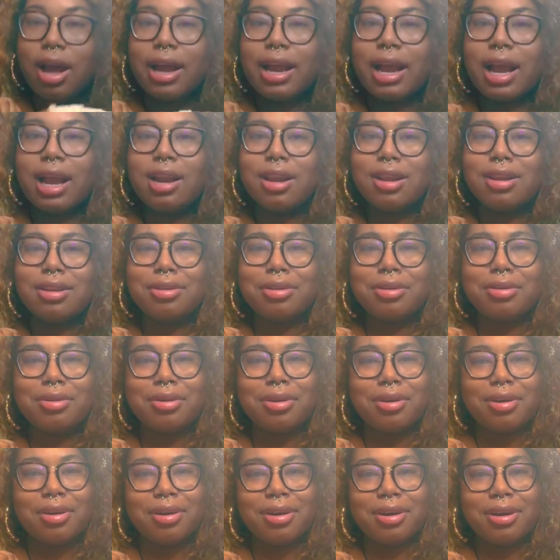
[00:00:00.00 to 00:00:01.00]
I got a little
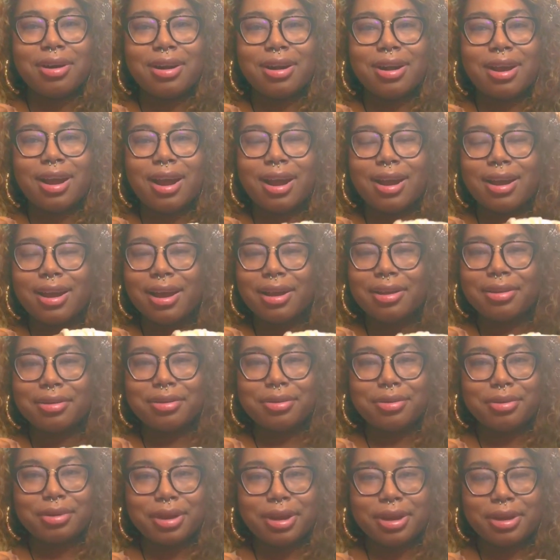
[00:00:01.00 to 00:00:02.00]
card. I got a
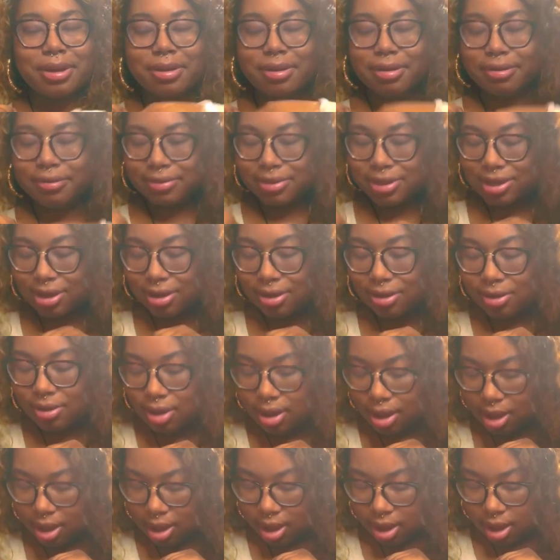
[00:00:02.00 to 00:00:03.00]
little gift. So
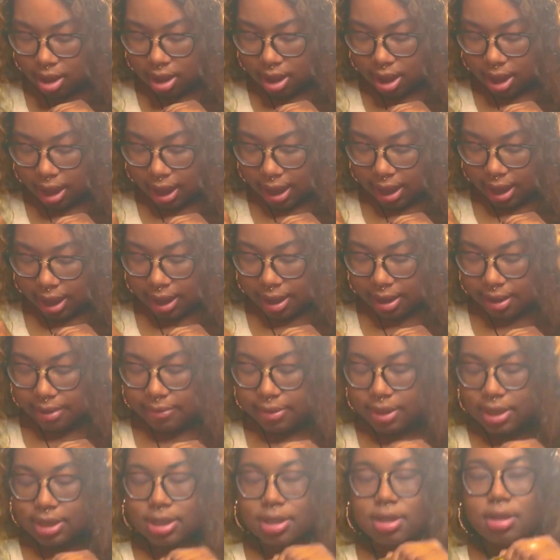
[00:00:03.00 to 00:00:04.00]
I
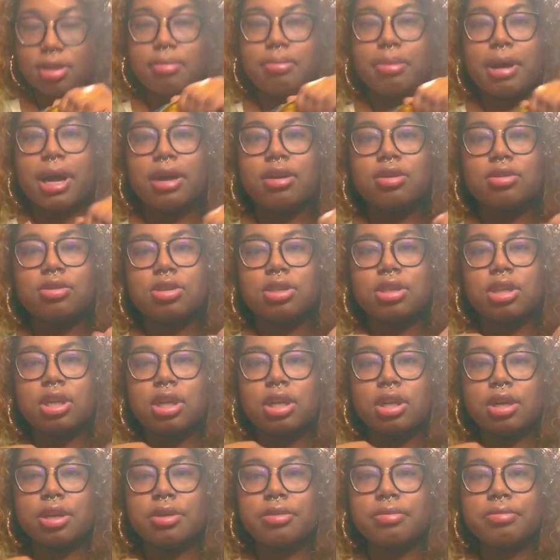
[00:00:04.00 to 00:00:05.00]
have this little pouch
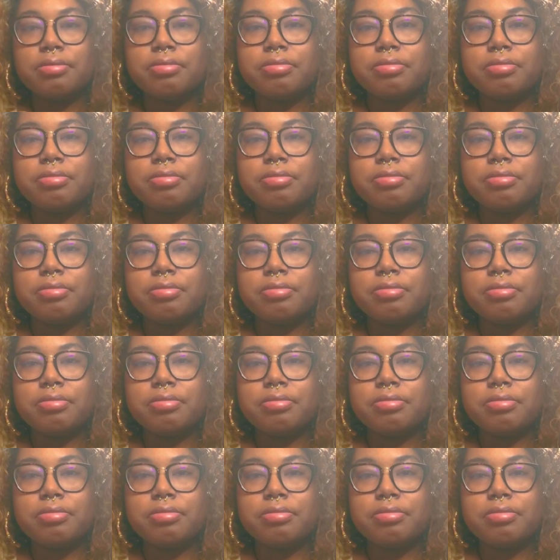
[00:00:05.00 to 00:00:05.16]
here.